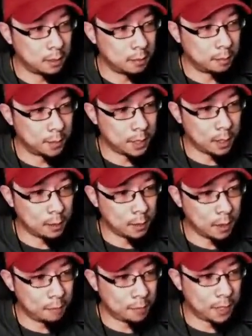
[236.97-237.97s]
But no,
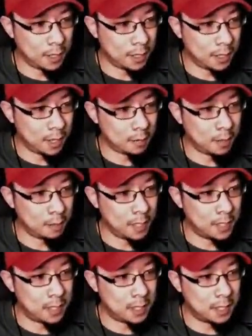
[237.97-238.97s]
I've uh, I'm
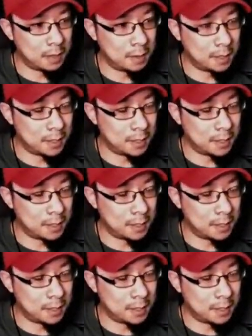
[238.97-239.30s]
committed to the, the